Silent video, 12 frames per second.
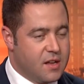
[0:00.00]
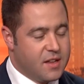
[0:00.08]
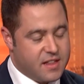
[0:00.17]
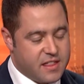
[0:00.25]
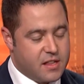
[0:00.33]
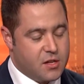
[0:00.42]

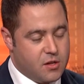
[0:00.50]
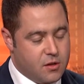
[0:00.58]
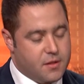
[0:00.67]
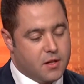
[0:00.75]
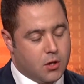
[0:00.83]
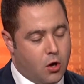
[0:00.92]
It's the
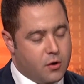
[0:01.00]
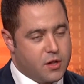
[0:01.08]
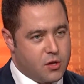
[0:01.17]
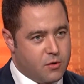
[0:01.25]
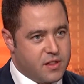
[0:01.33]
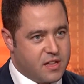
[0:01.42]
longest
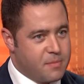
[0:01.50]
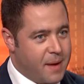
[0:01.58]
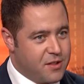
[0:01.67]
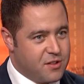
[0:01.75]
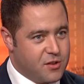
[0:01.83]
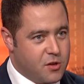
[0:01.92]
US
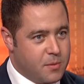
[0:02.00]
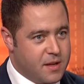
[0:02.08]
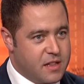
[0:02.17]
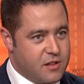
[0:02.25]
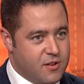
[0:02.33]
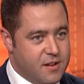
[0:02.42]
expansion in human
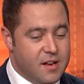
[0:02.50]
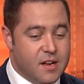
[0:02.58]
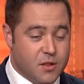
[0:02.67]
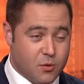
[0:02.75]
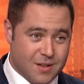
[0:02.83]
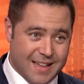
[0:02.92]
history.
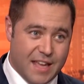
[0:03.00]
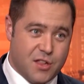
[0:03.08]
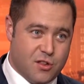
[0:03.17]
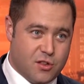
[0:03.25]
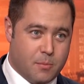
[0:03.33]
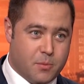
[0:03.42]
The
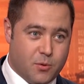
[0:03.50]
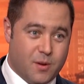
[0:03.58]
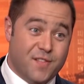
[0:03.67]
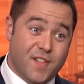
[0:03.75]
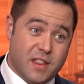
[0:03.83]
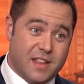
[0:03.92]
relationship between
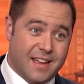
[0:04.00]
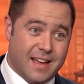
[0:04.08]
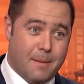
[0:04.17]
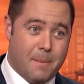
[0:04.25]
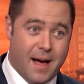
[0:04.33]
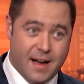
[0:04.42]
fixed
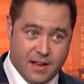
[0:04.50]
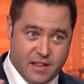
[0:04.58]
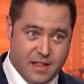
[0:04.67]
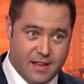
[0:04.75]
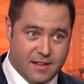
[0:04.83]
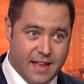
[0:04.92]
income markets
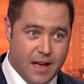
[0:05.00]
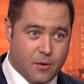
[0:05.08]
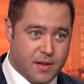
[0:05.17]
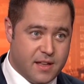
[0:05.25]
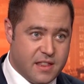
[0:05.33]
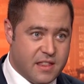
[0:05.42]
and
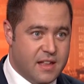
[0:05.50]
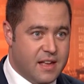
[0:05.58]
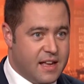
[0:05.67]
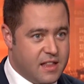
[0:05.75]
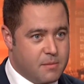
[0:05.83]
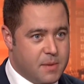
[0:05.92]
equities
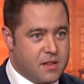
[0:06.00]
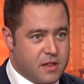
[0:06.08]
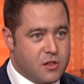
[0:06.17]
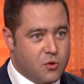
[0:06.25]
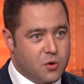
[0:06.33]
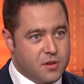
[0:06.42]
is a bit
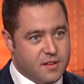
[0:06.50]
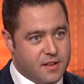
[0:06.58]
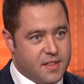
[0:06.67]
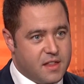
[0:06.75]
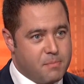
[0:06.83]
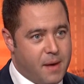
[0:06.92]
distorted
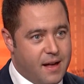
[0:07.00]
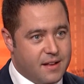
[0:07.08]
at this part.